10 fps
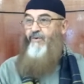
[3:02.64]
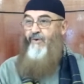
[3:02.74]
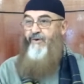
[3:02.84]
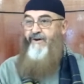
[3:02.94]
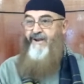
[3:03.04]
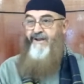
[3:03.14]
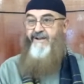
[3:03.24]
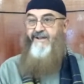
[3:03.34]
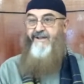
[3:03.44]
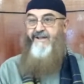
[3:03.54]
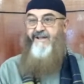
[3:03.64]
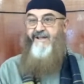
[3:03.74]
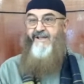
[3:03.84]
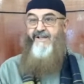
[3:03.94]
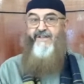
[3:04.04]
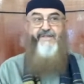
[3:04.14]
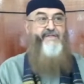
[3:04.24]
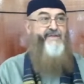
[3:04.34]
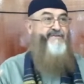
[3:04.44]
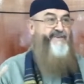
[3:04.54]
worry,
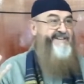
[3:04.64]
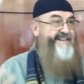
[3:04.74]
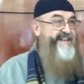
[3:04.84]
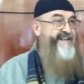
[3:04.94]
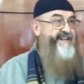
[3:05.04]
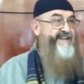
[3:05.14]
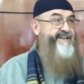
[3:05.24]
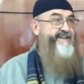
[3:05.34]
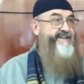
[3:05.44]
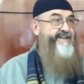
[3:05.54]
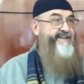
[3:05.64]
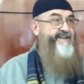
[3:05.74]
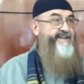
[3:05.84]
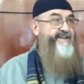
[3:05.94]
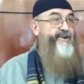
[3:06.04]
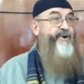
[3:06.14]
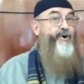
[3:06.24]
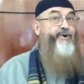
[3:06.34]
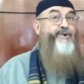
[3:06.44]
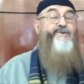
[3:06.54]
the fatigue,
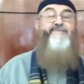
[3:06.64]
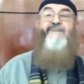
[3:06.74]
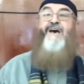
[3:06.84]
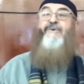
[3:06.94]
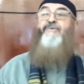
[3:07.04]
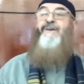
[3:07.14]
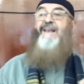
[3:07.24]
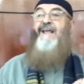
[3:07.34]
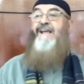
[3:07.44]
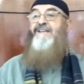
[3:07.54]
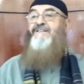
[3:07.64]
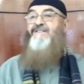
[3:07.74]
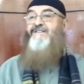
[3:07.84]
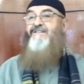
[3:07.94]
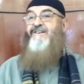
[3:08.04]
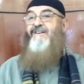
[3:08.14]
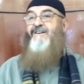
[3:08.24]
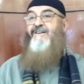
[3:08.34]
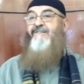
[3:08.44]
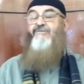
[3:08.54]
all of that relates
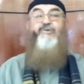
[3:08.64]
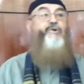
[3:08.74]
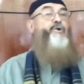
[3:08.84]
to